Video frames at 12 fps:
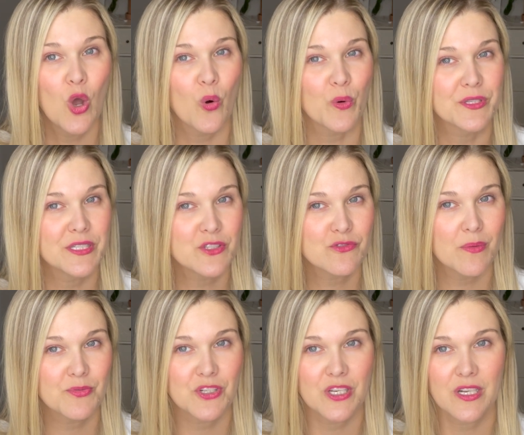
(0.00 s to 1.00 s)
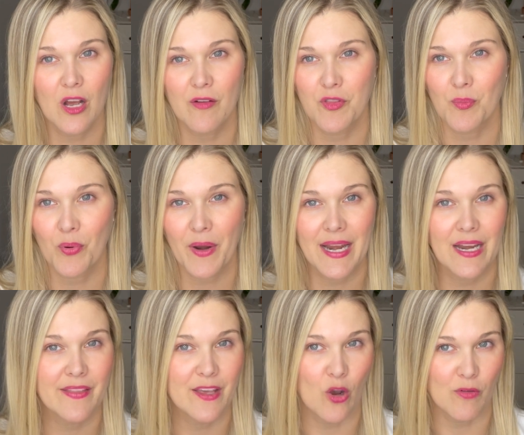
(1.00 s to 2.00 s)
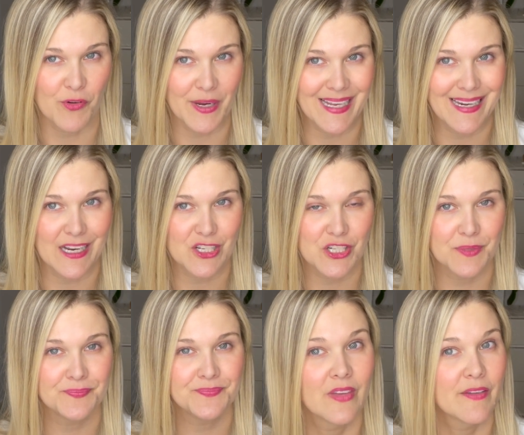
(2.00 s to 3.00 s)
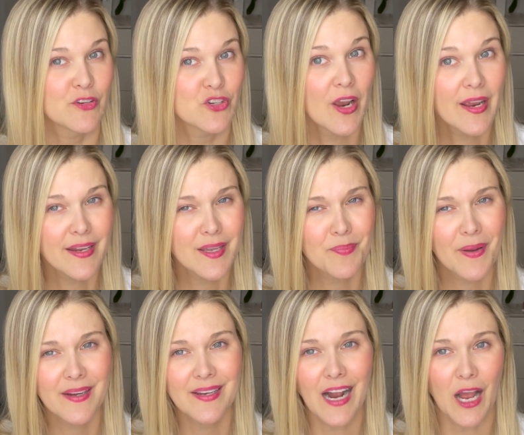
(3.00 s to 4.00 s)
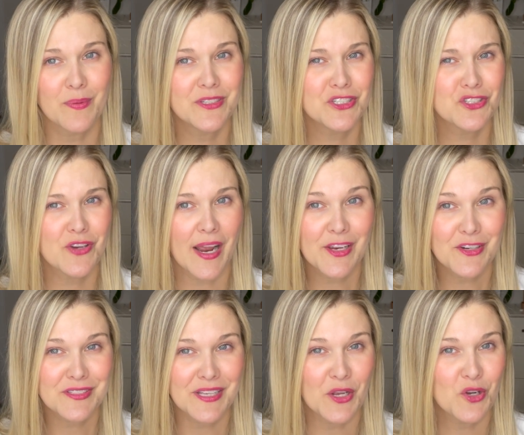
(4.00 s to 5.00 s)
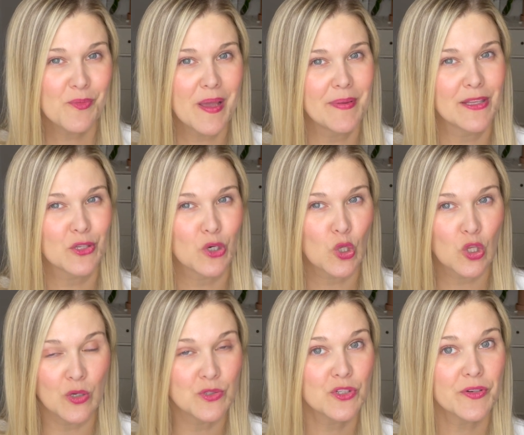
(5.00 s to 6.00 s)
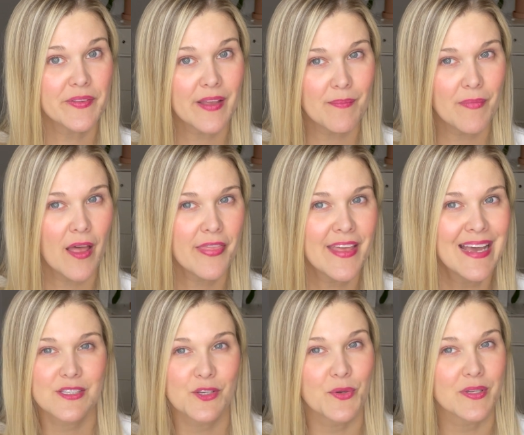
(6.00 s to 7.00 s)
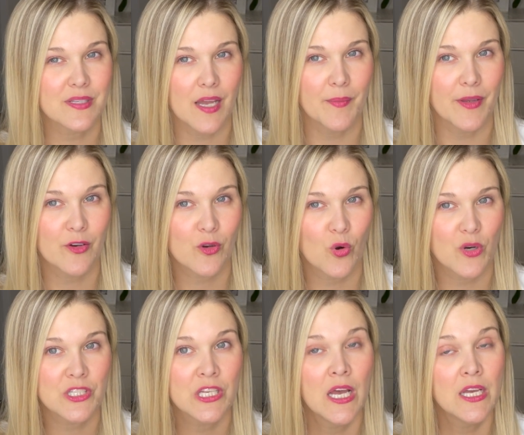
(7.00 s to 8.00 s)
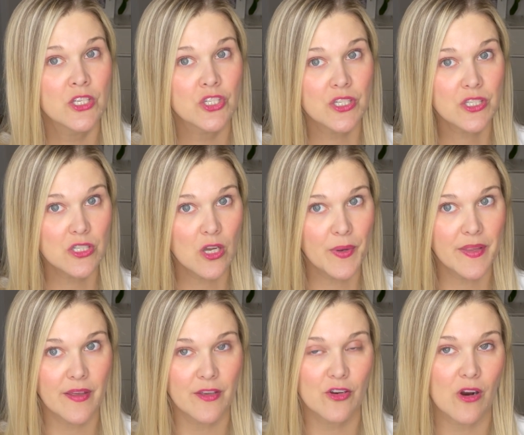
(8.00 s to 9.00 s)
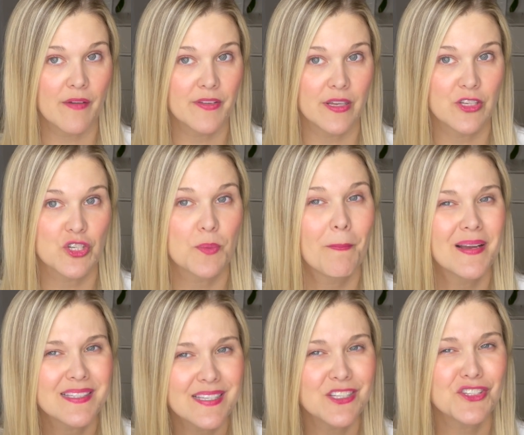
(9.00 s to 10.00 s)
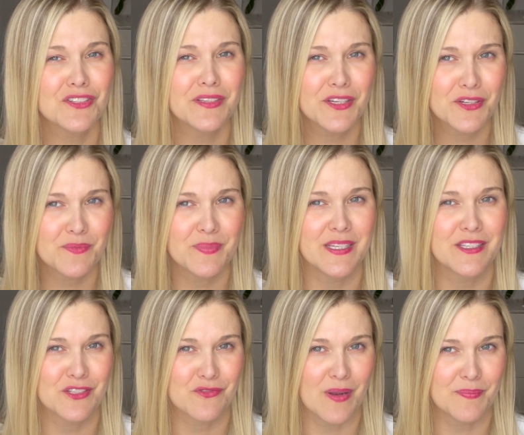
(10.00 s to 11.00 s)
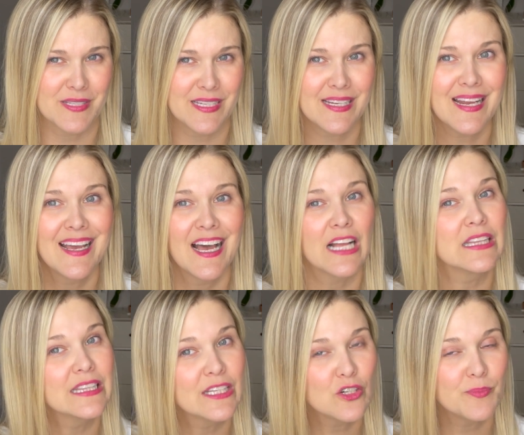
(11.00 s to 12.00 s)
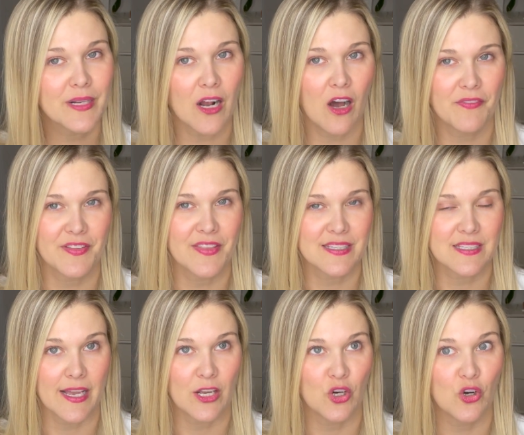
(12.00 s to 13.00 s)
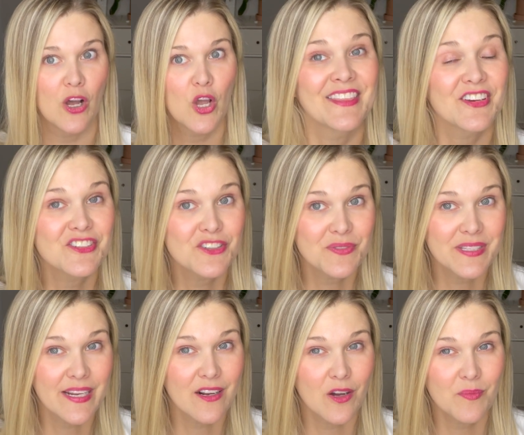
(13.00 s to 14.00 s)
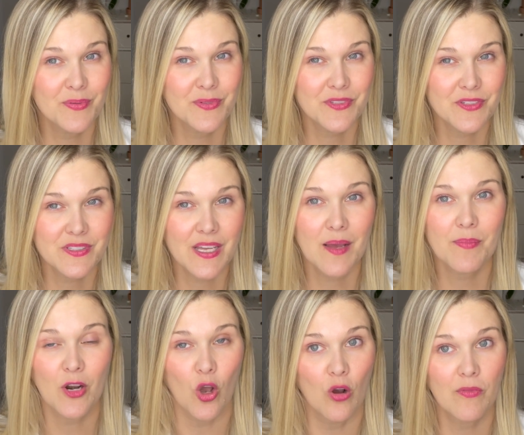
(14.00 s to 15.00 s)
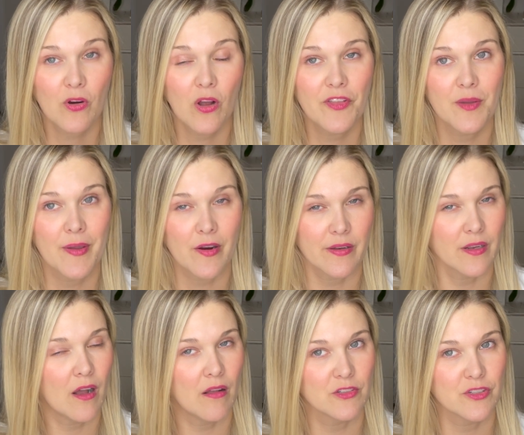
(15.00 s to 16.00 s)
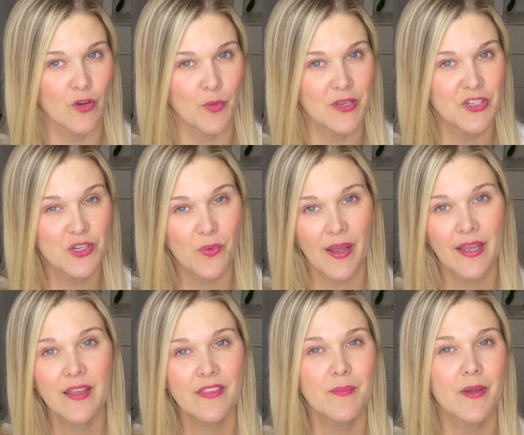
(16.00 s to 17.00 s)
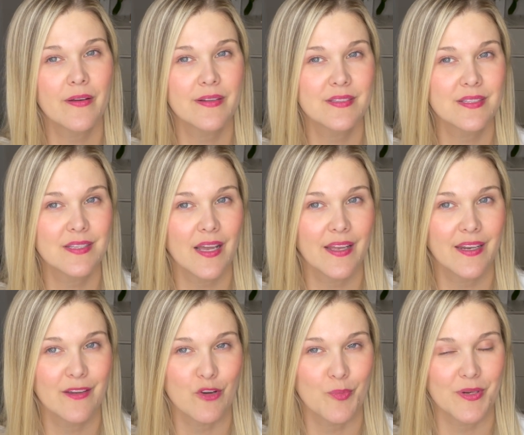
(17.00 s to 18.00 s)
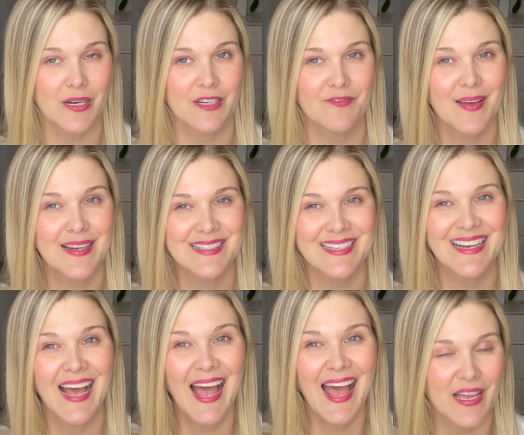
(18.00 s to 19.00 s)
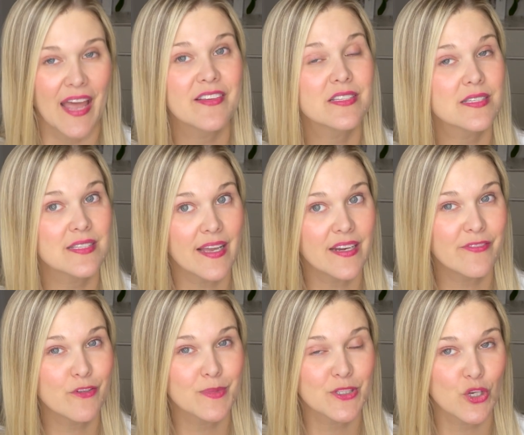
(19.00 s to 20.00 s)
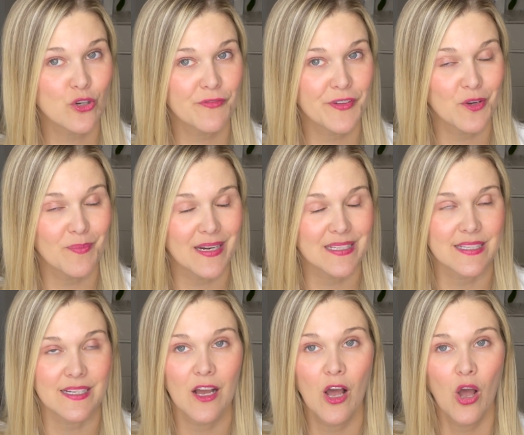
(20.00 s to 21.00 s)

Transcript: or disruption of the brain and the ovary connection. If you're trying to get pregnant, I would just track your cycle maybe a little closer in that month so you can time intercourse, just knowing that your ovulation potentially could be disrupted a little bit off in the cycle. There's no data on boosters yet, but overall, the American College of O B G Y N, the American Society of Reproductive Medicine, and the Society for Maternal Fetal Medicine